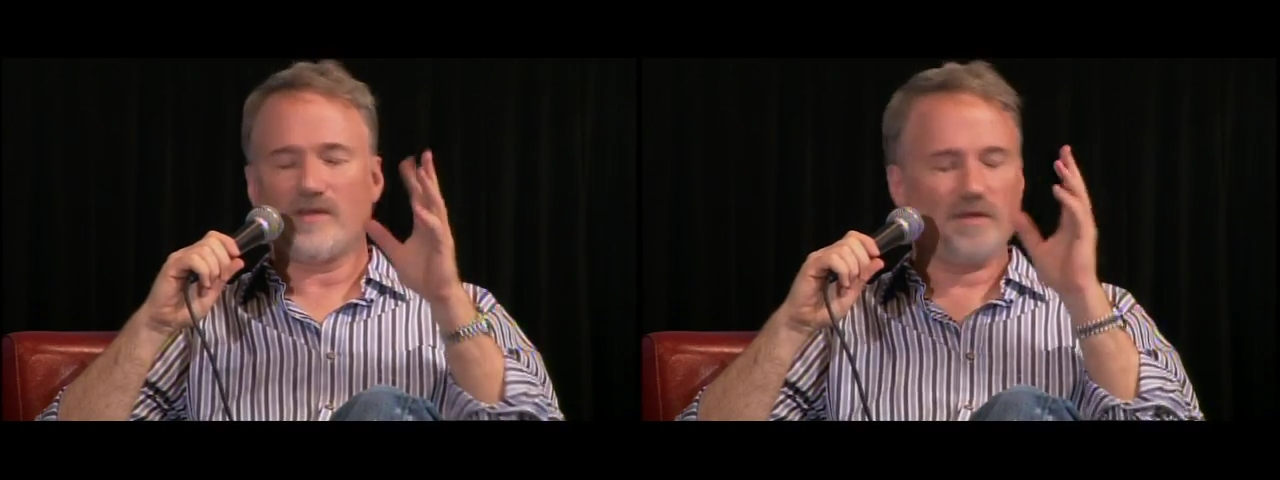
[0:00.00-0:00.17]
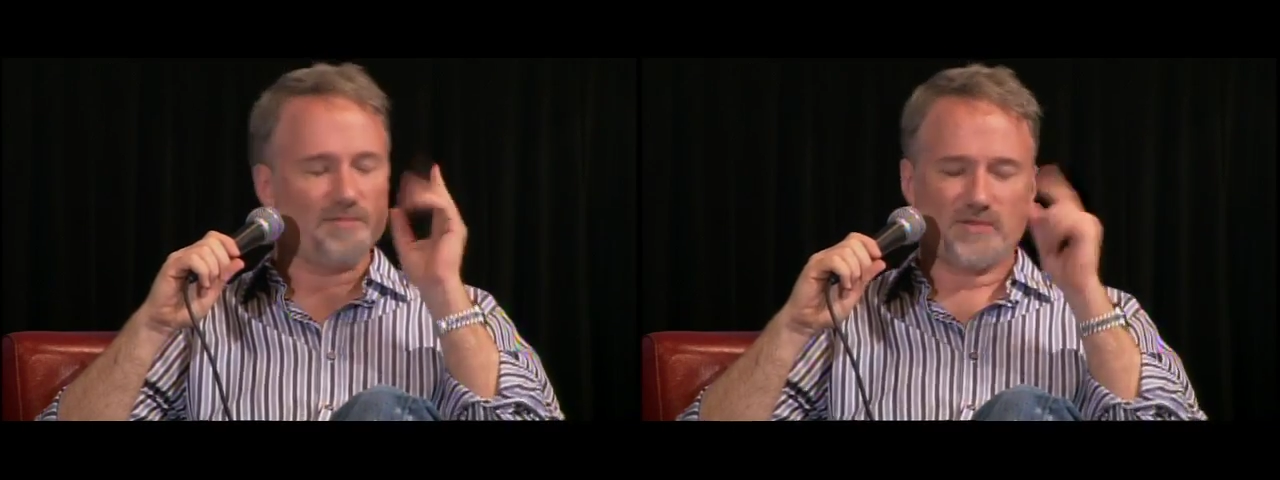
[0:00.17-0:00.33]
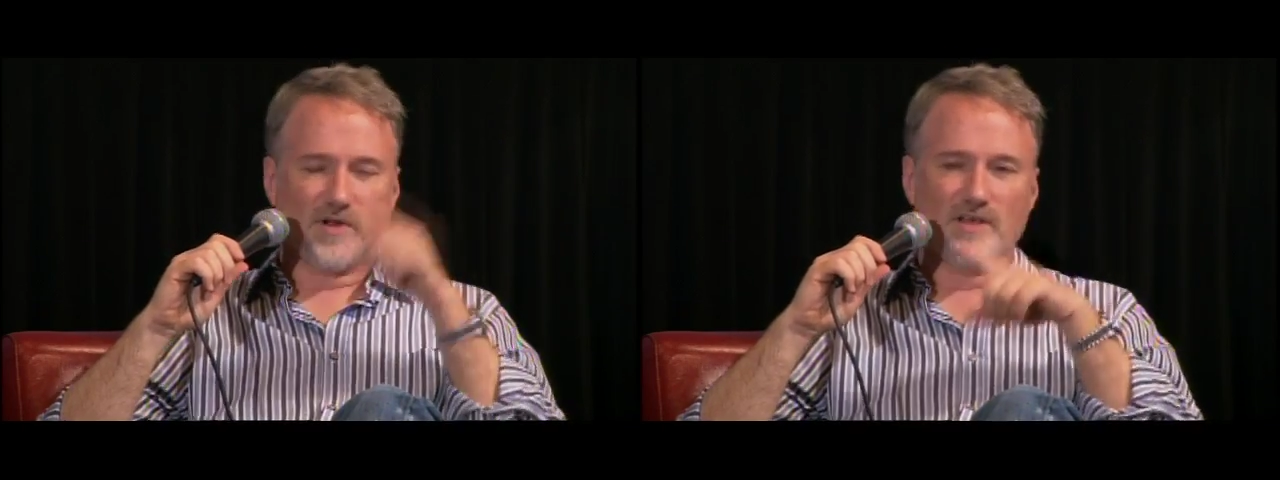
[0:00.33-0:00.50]

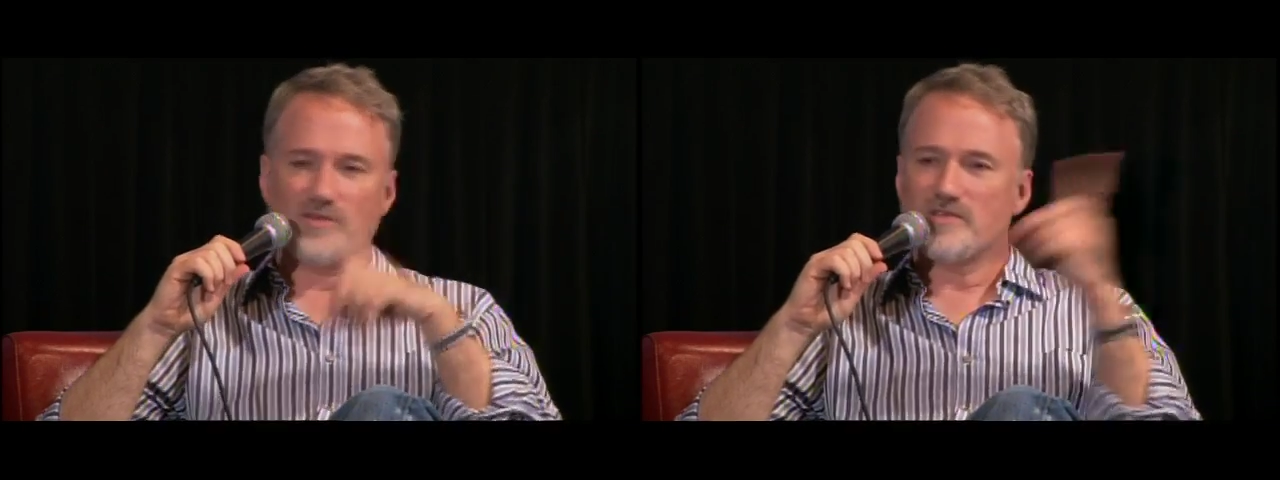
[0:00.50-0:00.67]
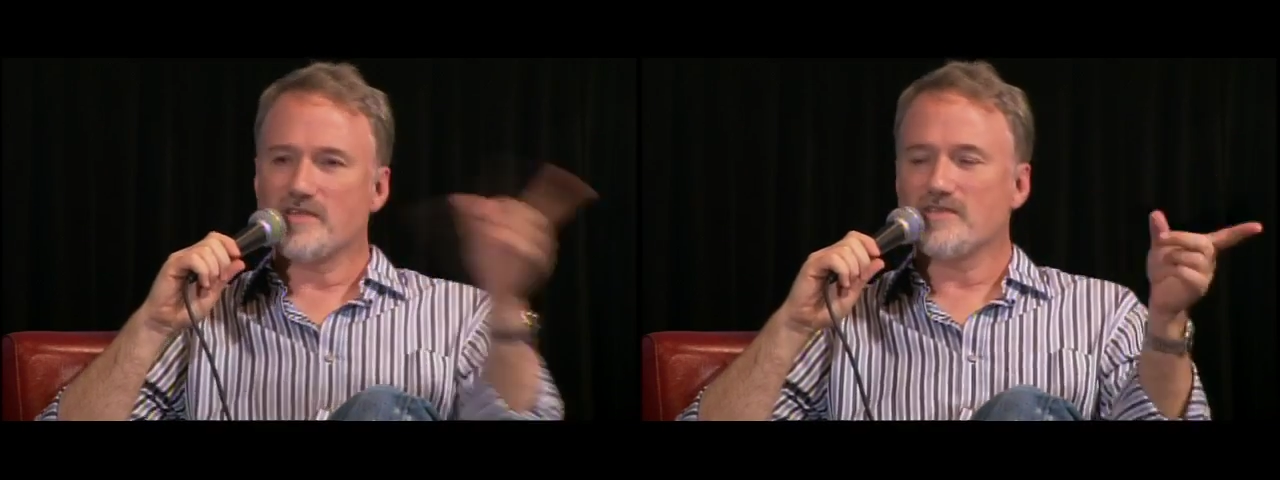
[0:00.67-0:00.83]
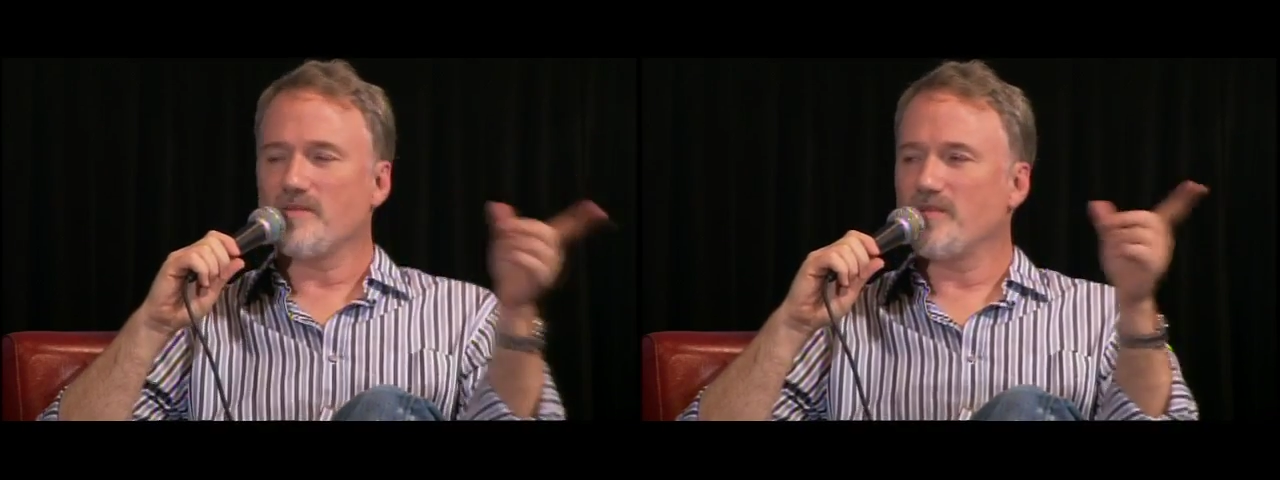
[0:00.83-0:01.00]
I'm sorry, you
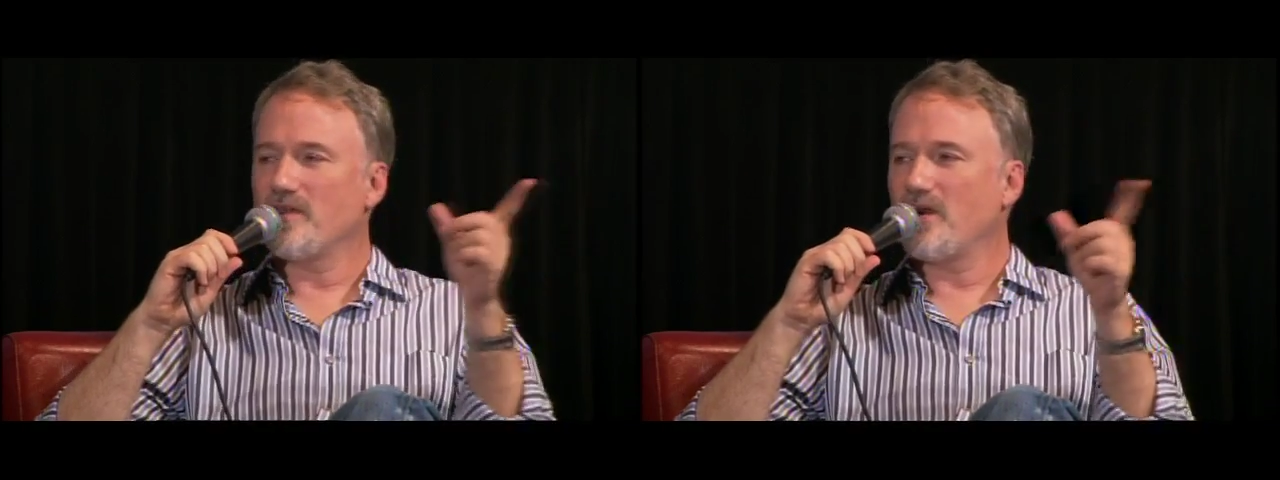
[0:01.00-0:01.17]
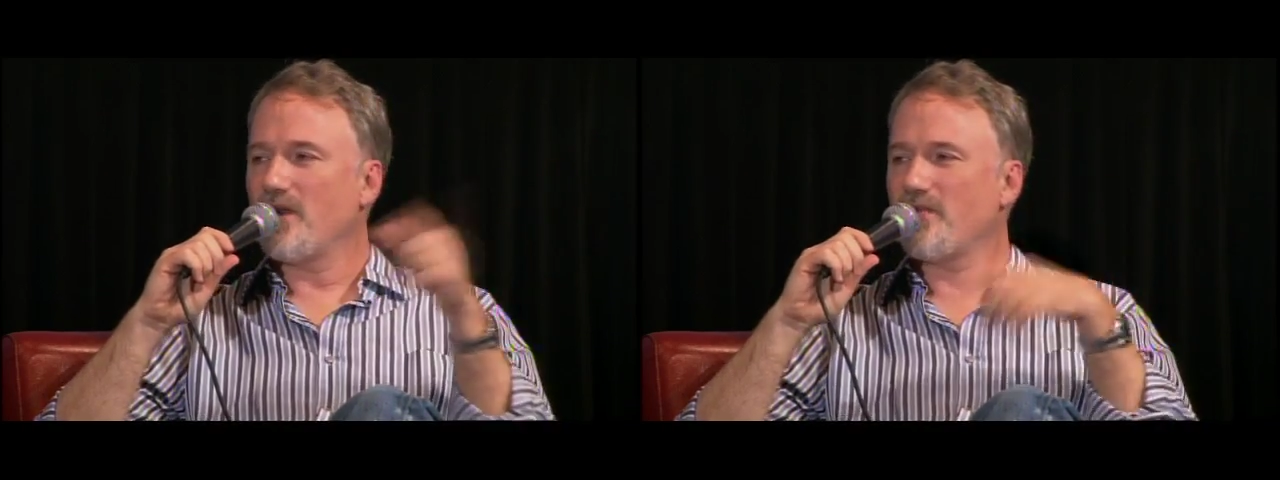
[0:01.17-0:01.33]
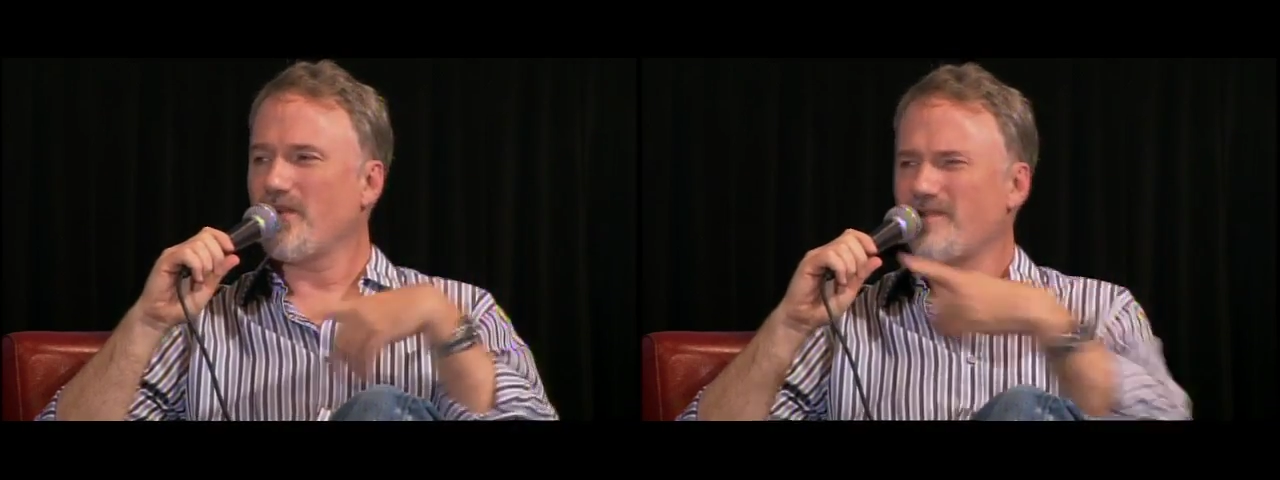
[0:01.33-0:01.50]
said something, and
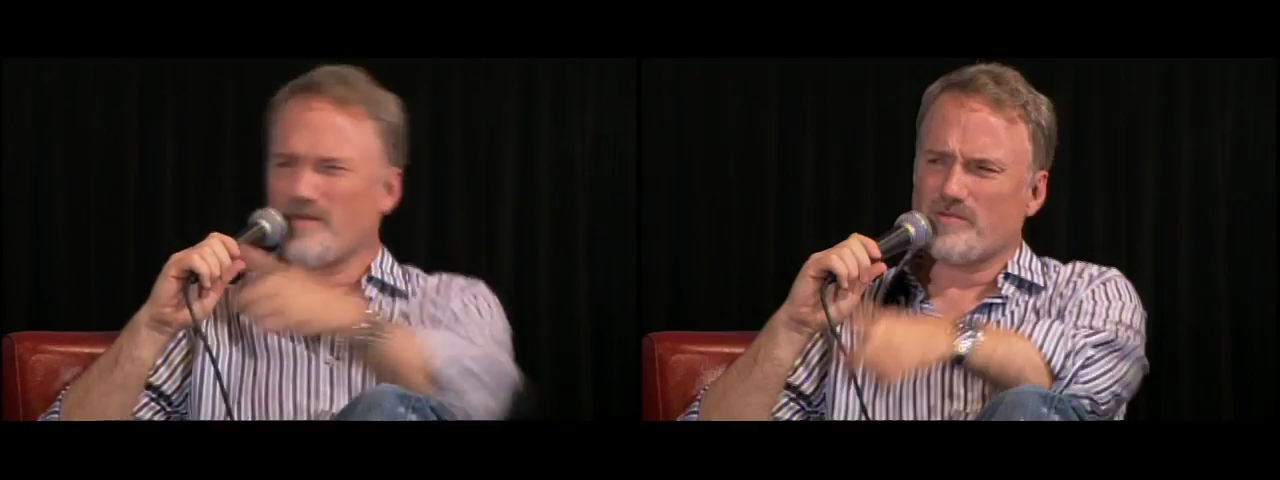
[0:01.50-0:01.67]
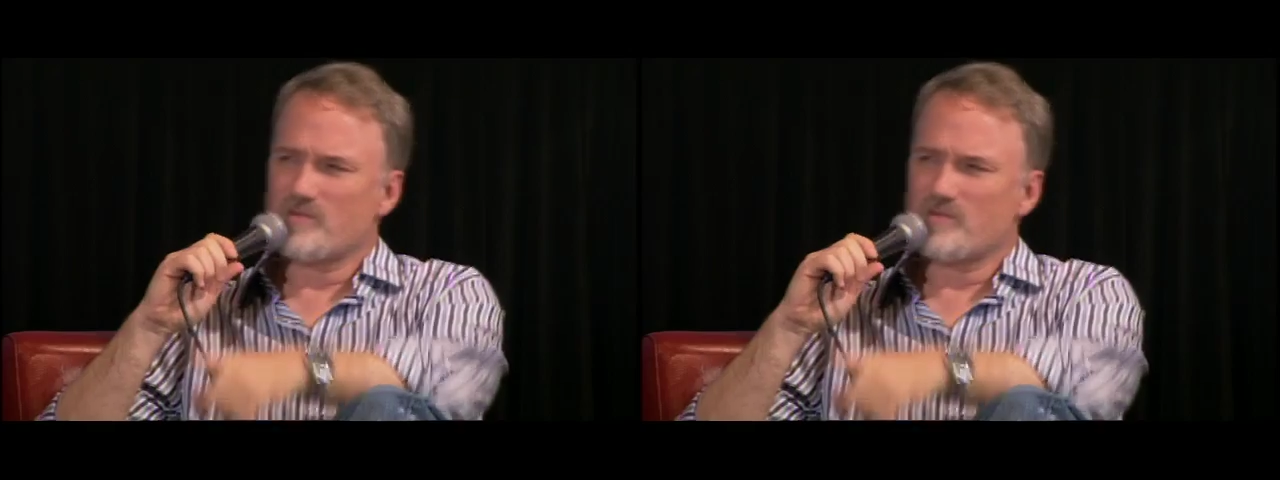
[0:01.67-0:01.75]
I thought that